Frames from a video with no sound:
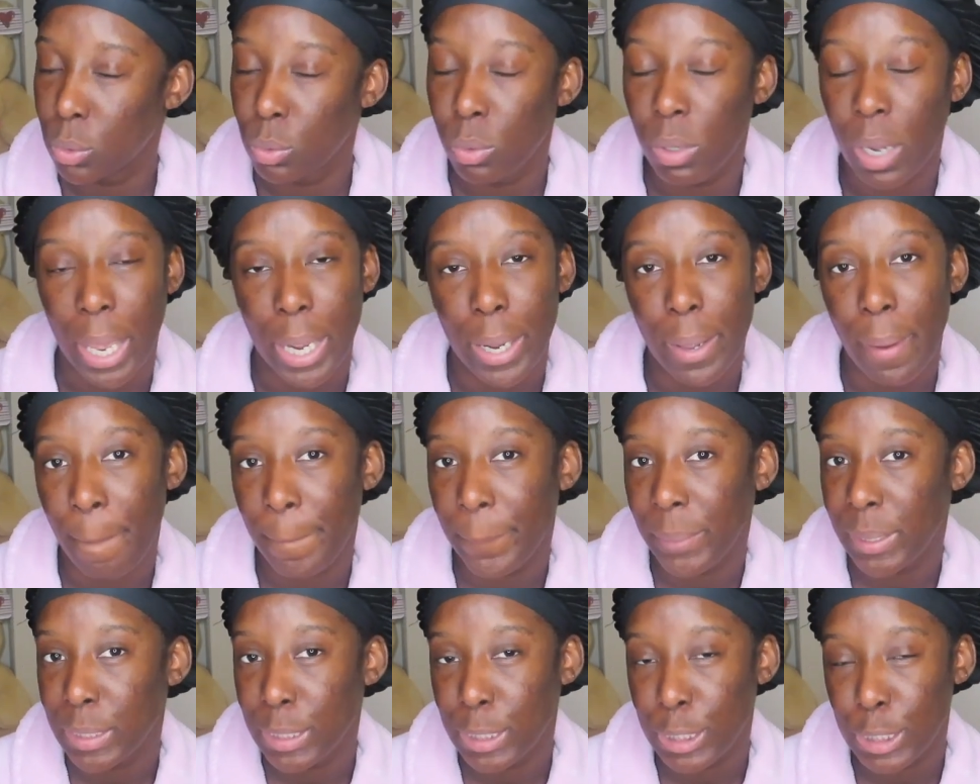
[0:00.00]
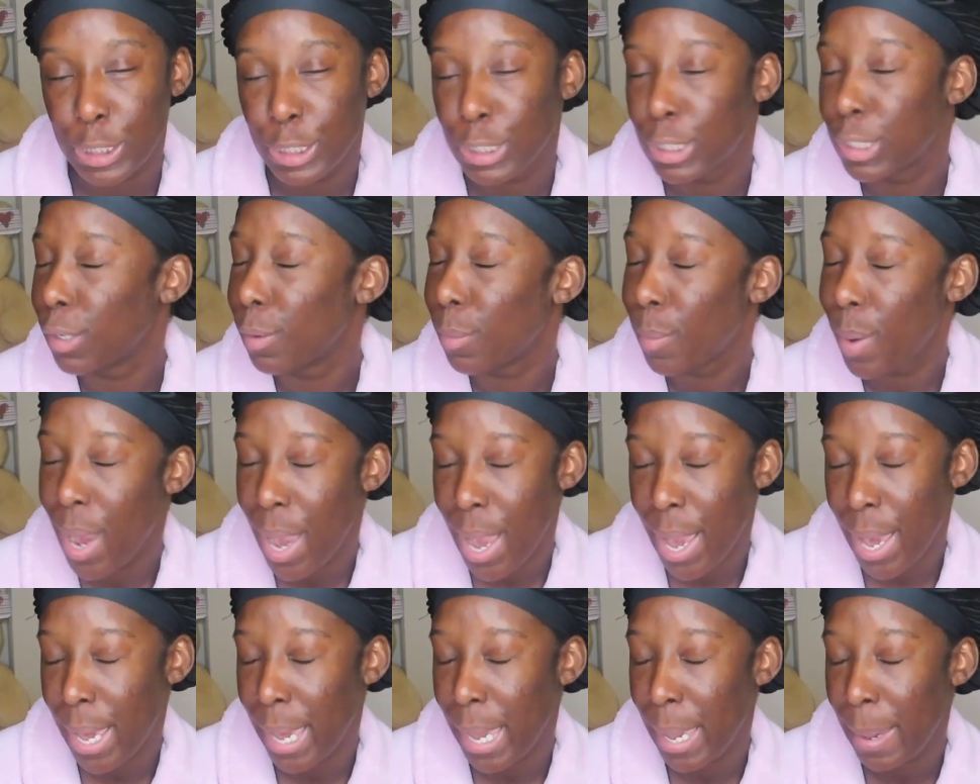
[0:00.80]
to like, comment, and
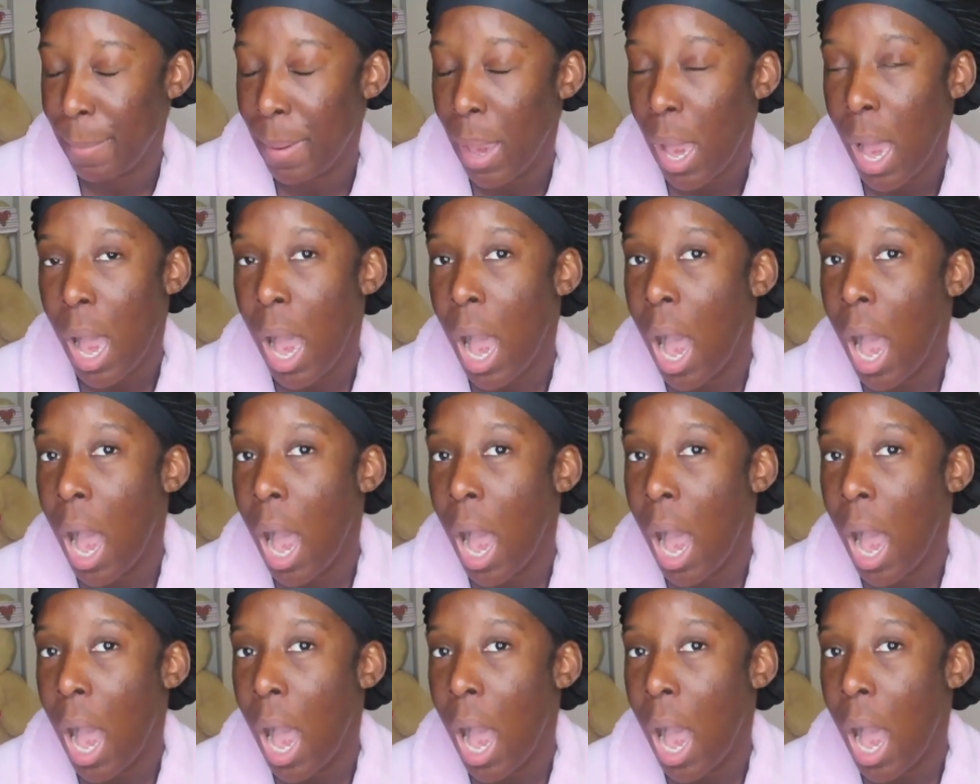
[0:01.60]
subscribe.